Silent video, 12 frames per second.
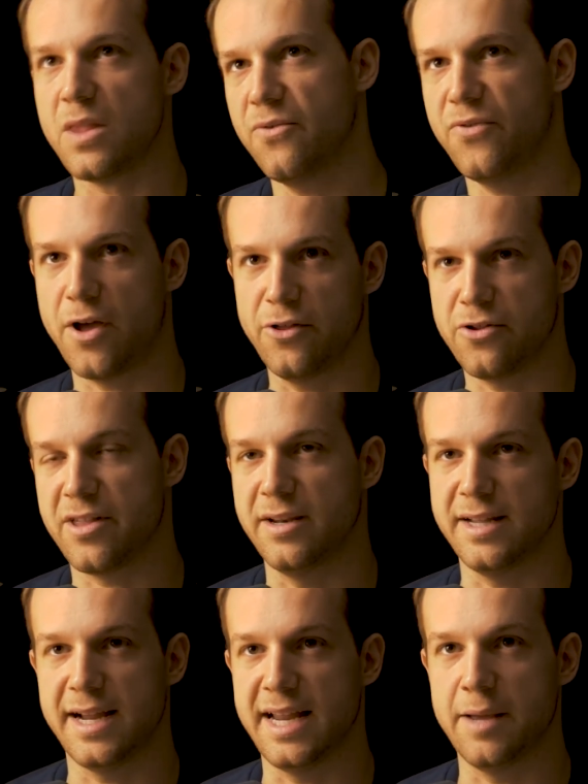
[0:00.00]
father-son
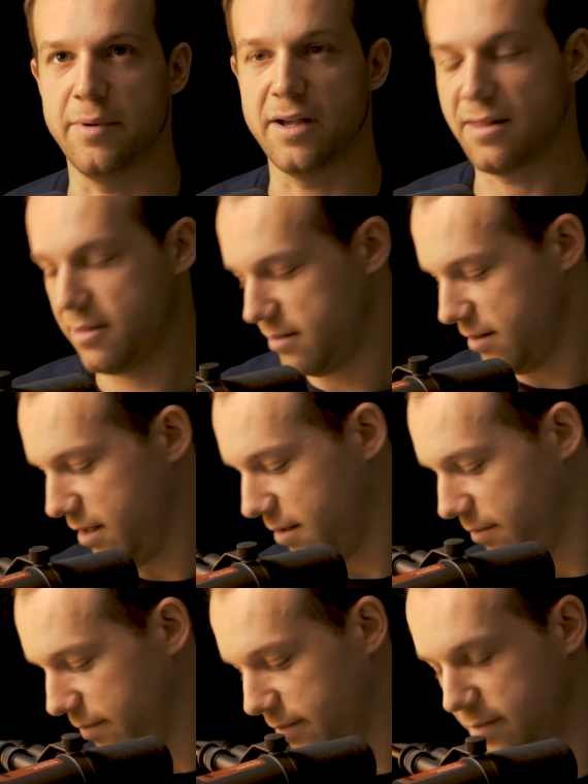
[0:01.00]
dynamics,
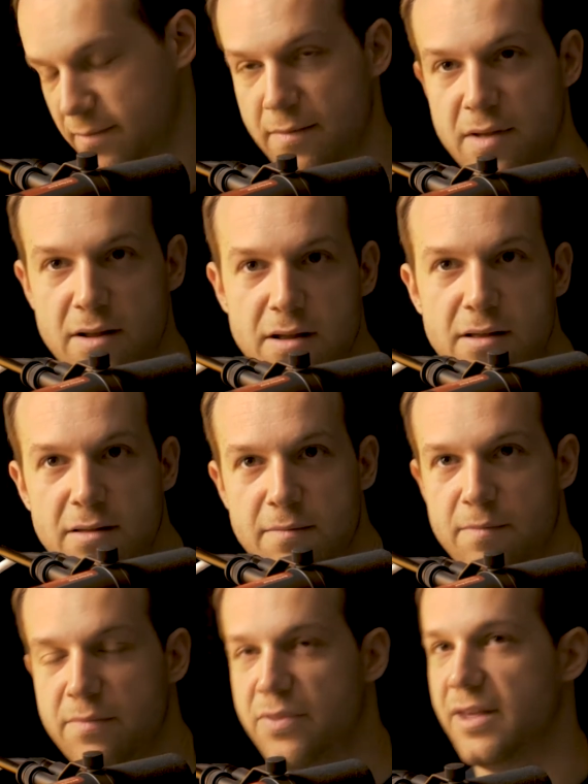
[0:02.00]

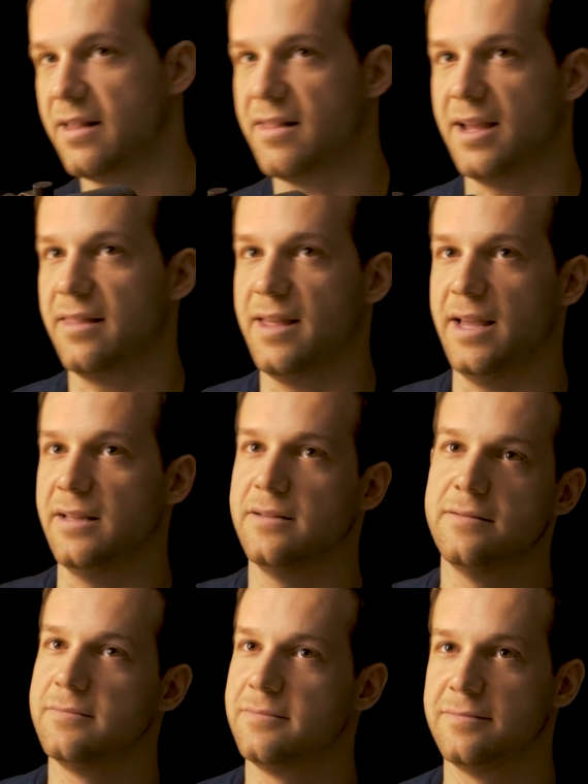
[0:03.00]
things like that
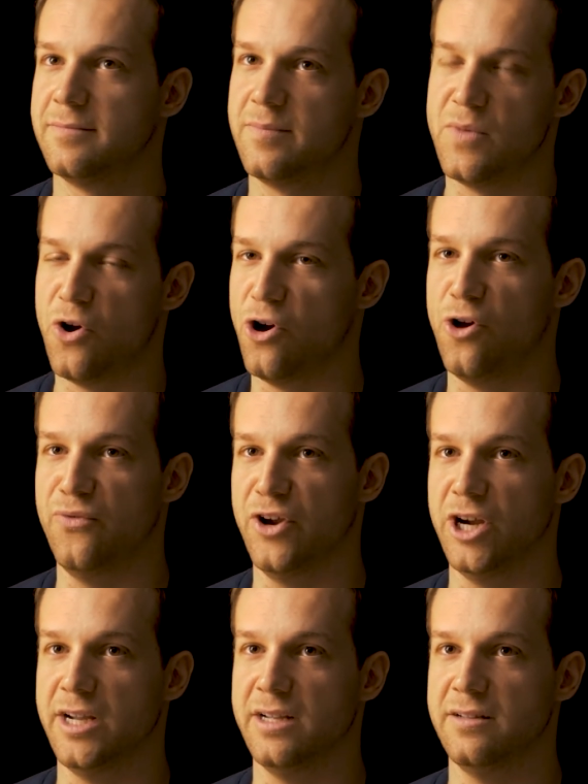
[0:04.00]
are all
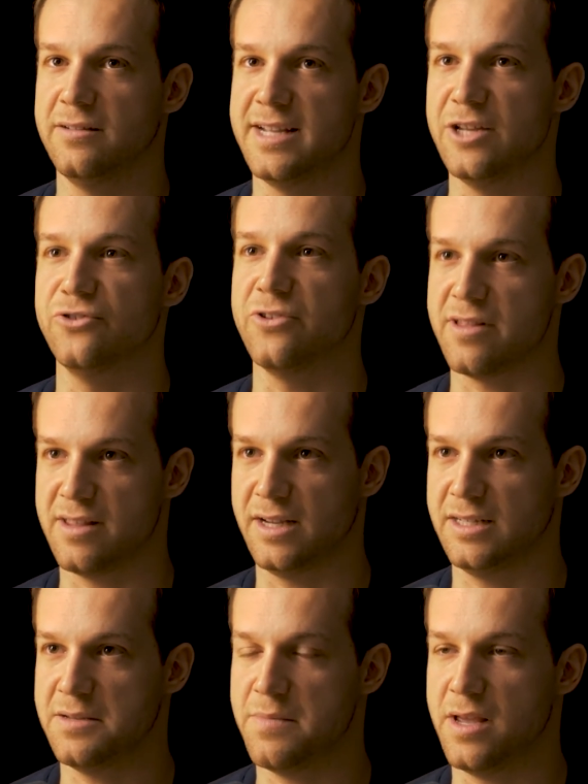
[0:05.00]
very
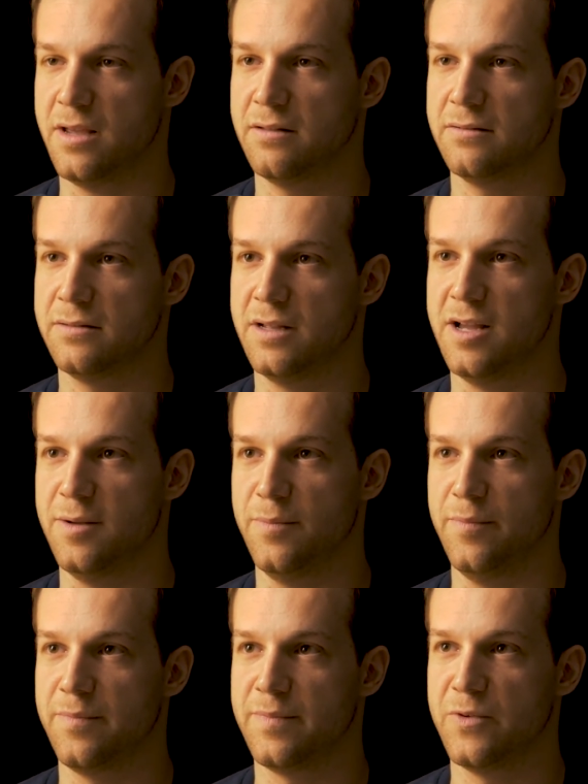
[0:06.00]
interesting to me
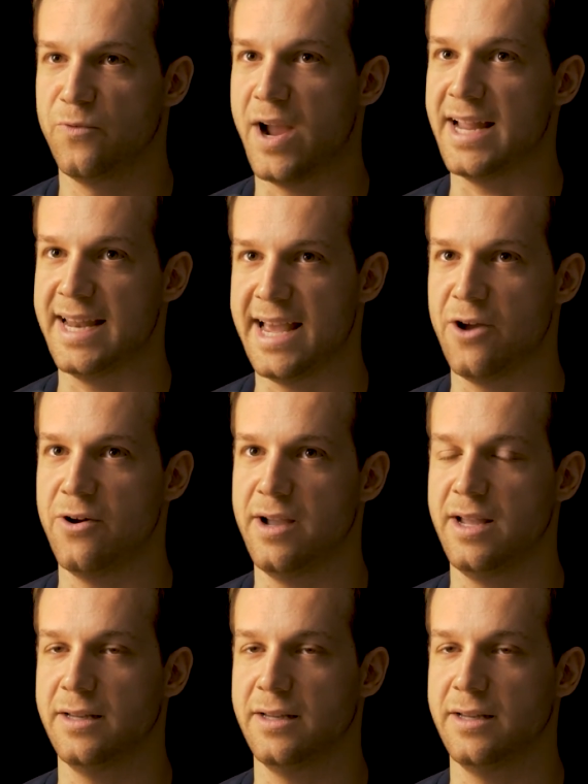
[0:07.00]
right now.